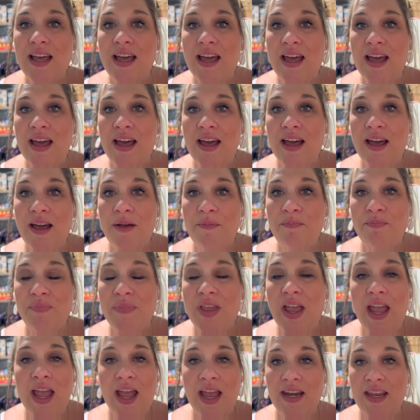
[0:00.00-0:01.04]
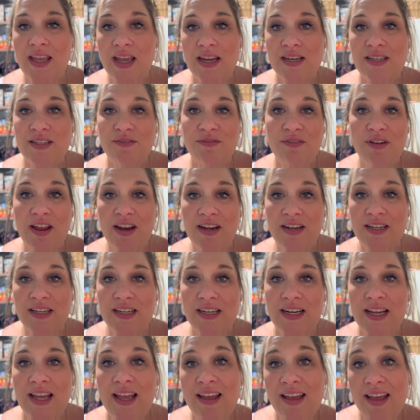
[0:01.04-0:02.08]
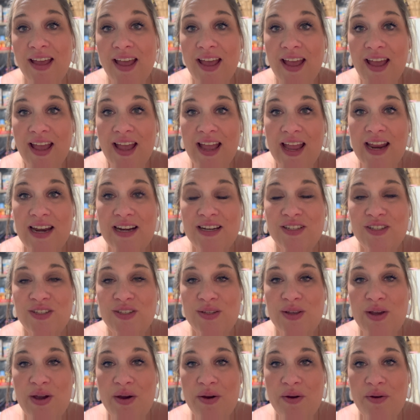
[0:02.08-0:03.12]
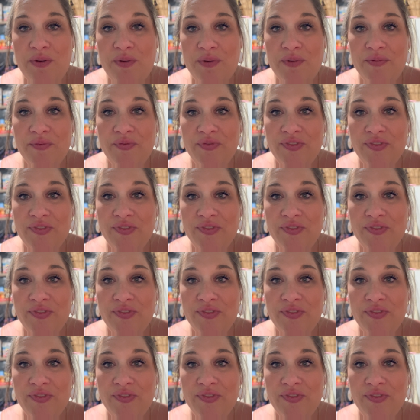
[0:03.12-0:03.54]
I had yet to find it. And so